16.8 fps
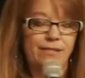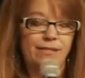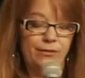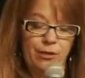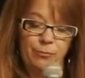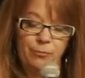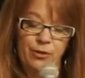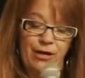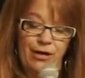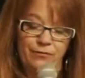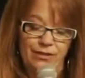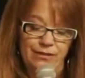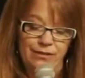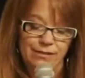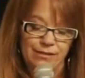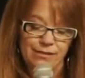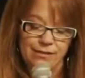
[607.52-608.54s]
here at
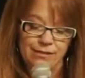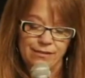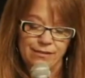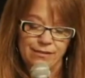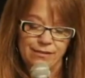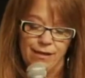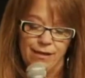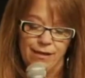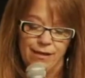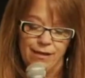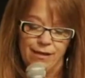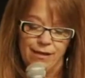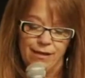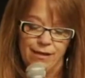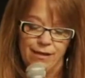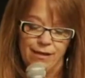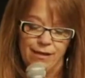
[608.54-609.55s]
Providence.
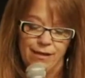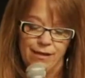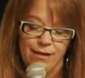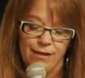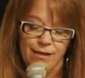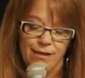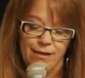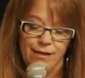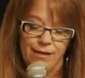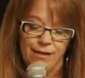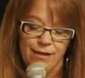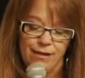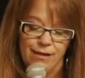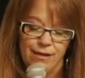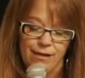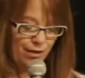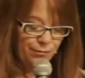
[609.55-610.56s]
And there's more information out in
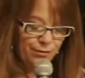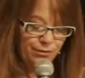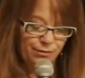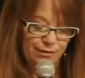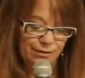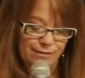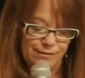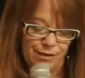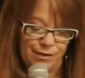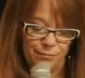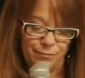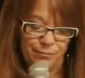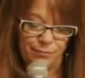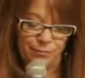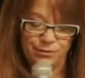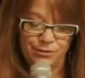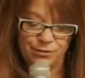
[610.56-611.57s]
the lobby. You can stop and
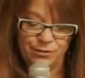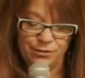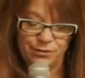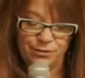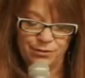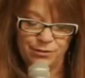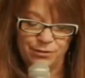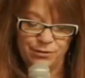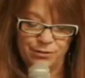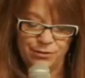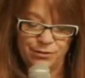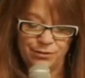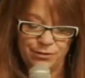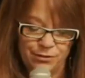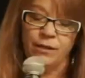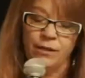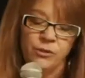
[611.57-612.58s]
talk to me.
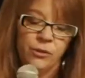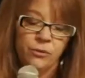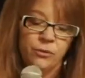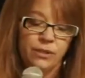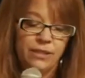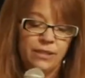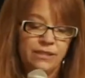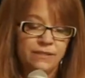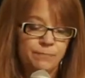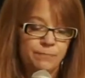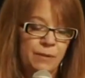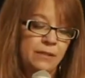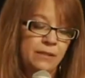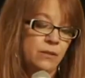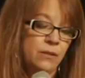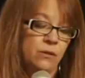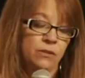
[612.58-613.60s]
And I know it's been
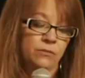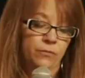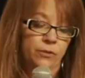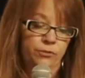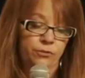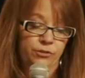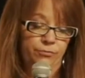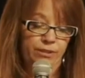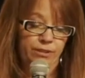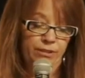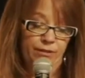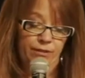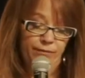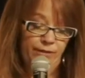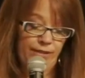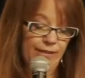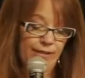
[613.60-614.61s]
a long road to
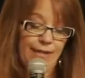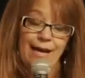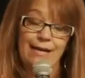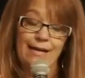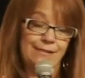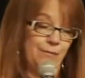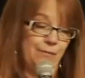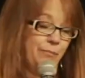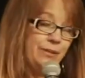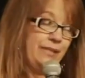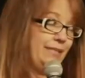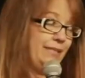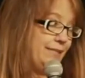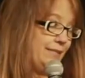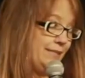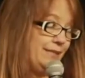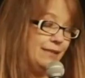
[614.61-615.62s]
recovery. It hasn't been
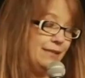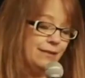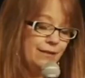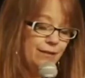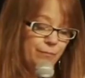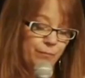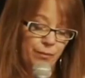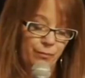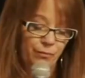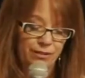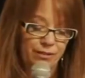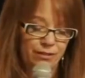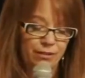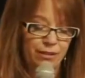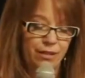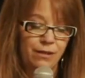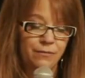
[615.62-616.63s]
easy. But with the
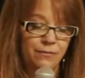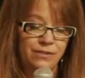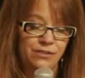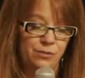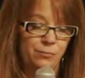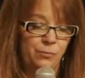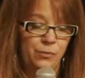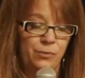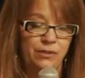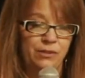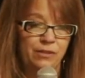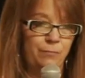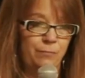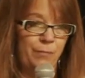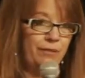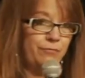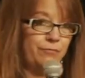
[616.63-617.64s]
love and support
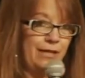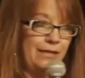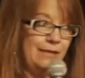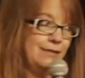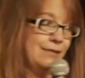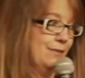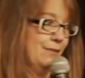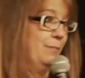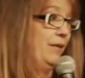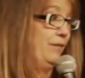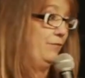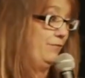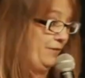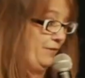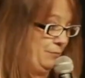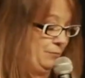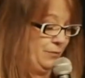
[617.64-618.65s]
of my friends and my
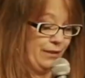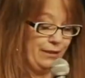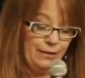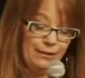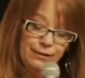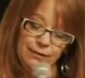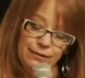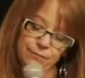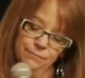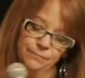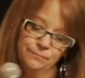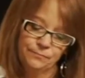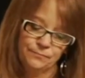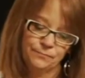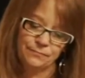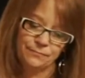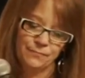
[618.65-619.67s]
family
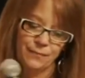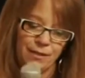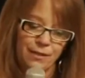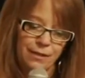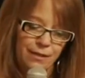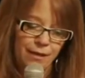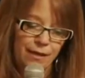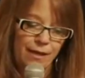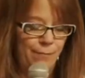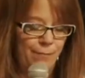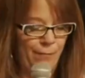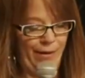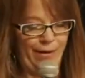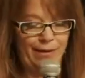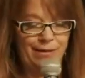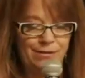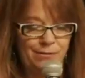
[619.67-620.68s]
and
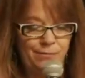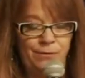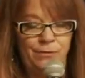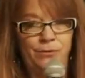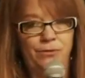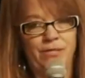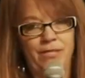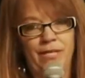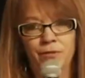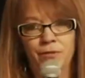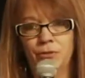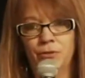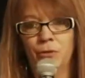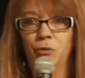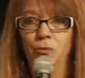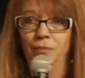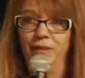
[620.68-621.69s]
my husband, who's never
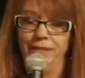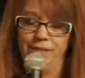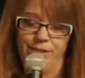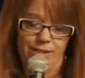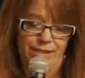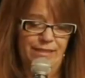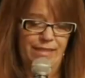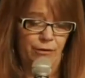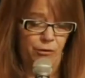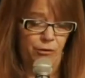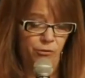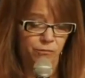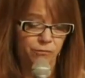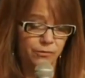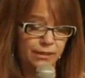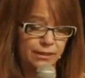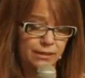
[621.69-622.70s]
told me to just get
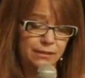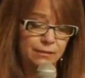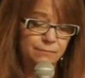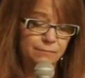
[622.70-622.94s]
over it,